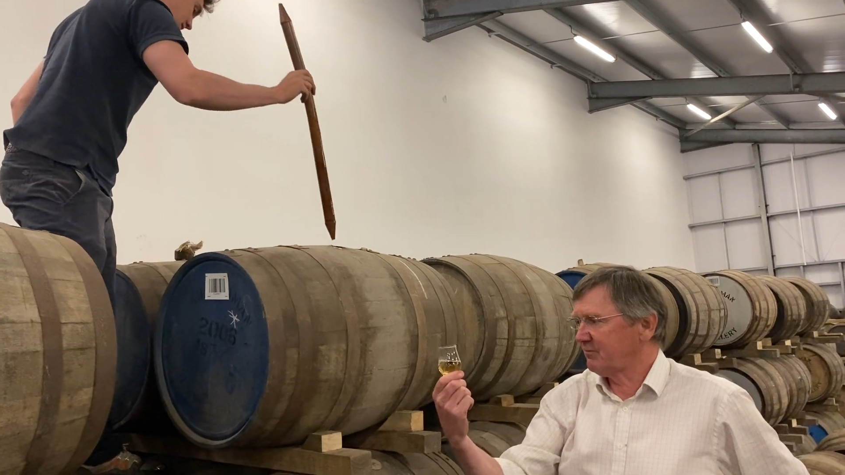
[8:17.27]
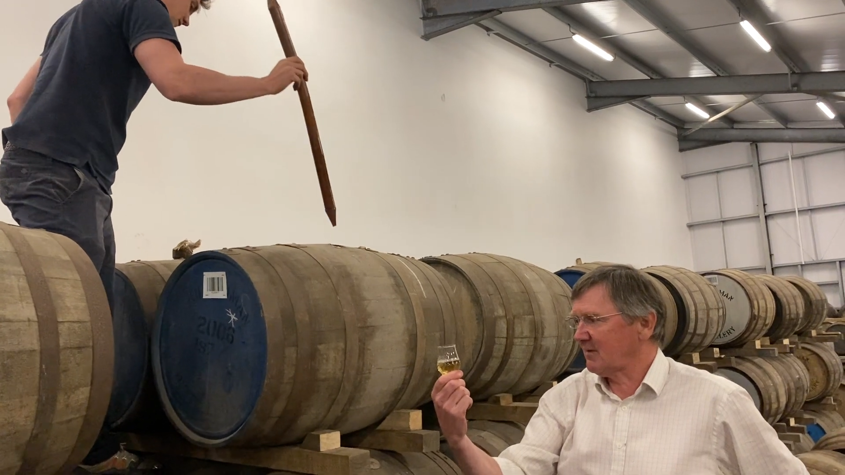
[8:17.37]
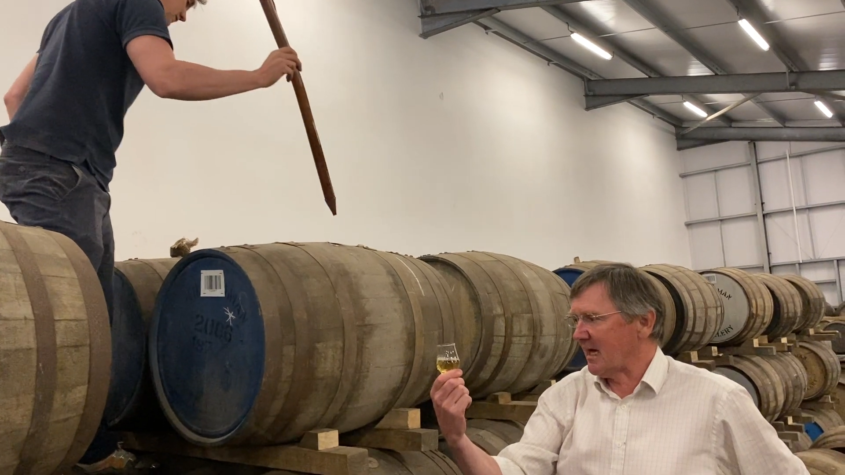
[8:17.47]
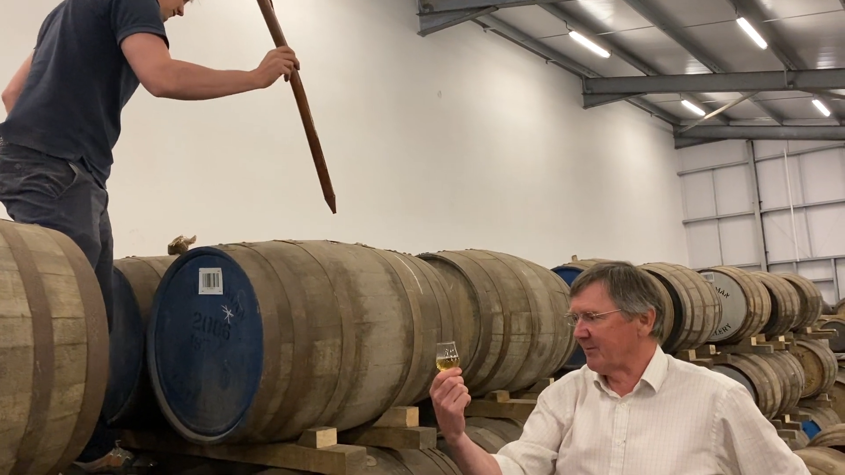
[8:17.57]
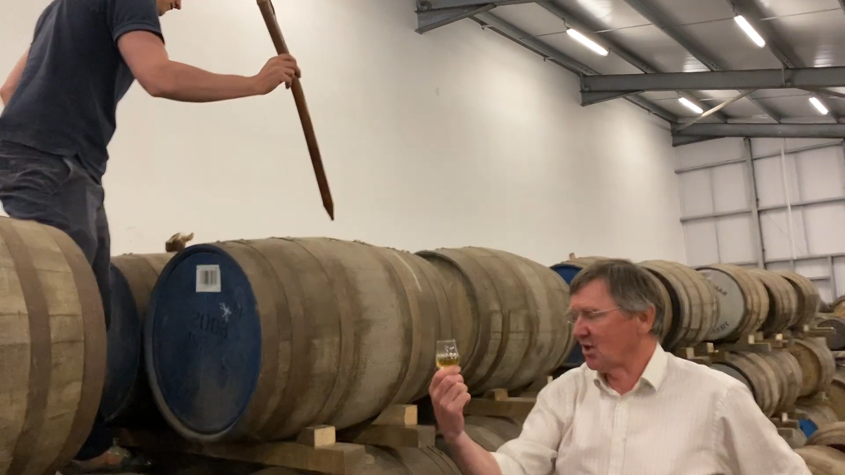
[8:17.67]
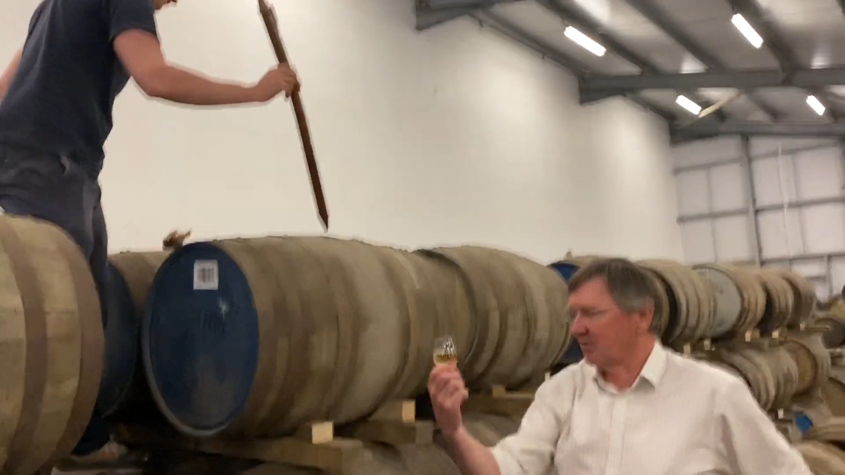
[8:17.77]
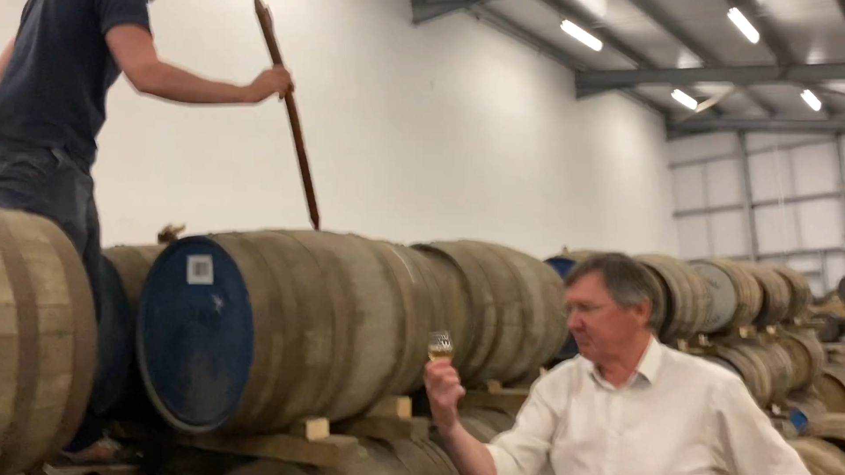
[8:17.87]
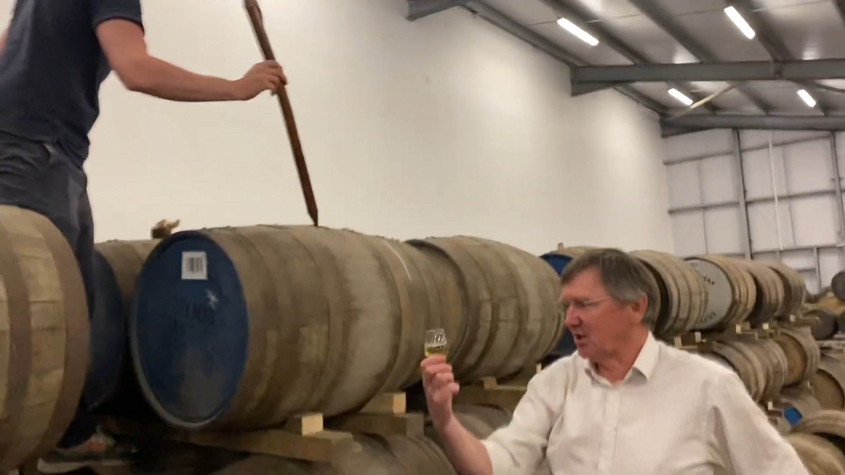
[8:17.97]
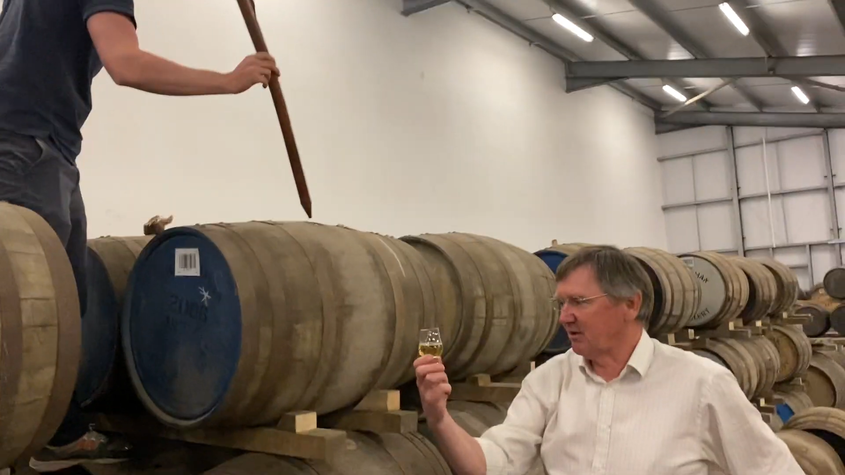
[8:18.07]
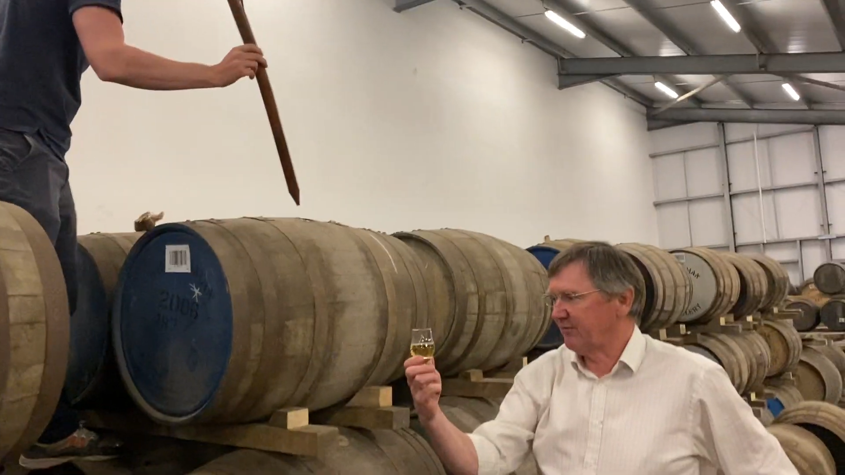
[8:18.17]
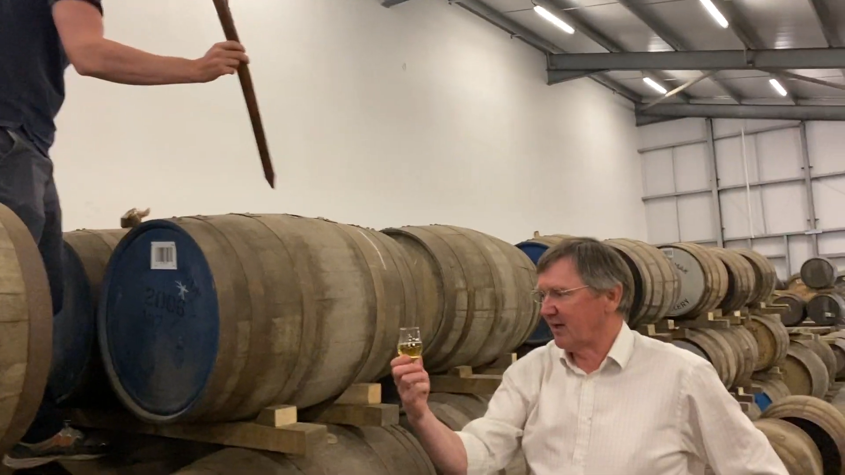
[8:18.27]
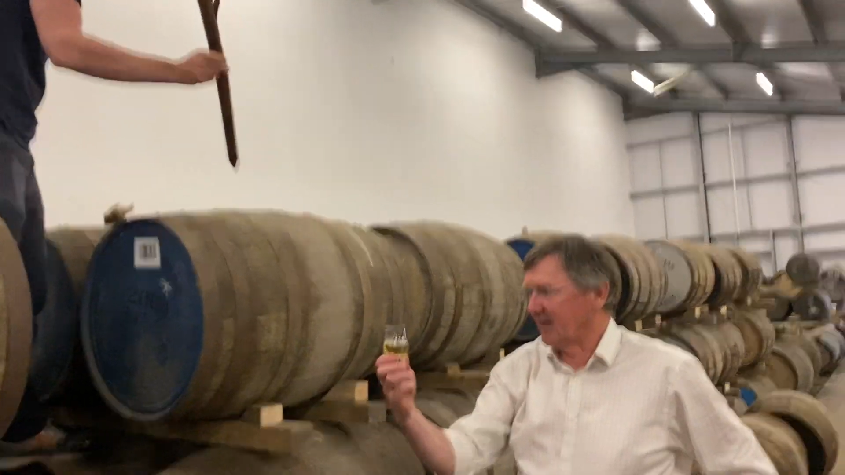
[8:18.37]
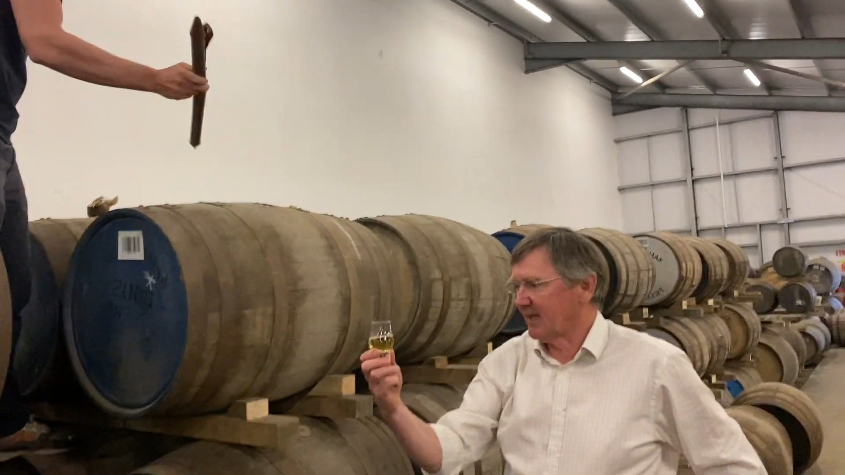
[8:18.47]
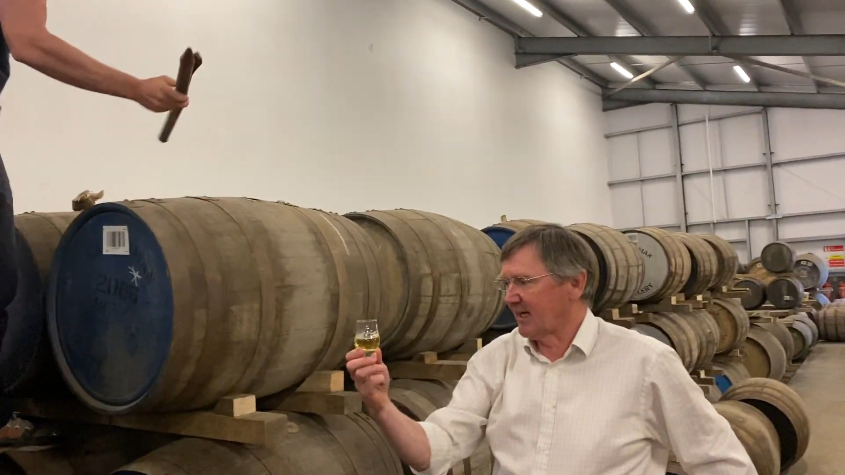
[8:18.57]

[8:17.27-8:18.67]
coming on beautifully, and